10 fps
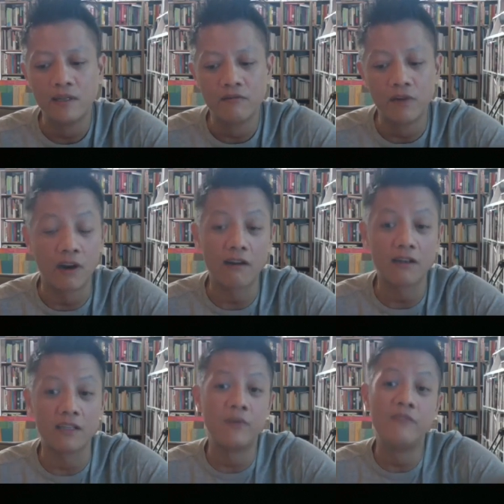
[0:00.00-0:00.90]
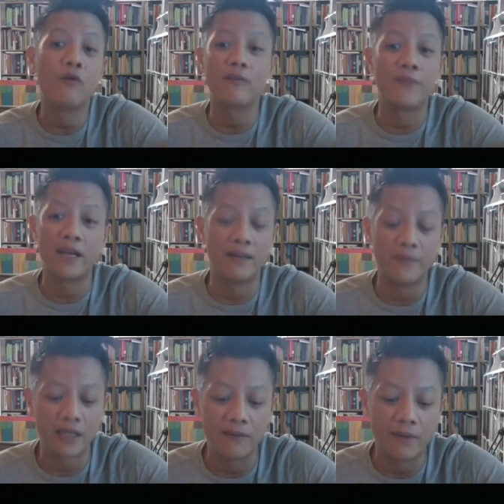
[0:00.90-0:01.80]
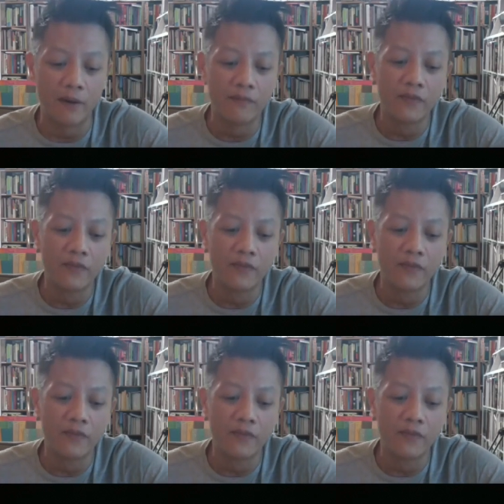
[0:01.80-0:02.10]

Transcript: regardless, before the pandemic came out,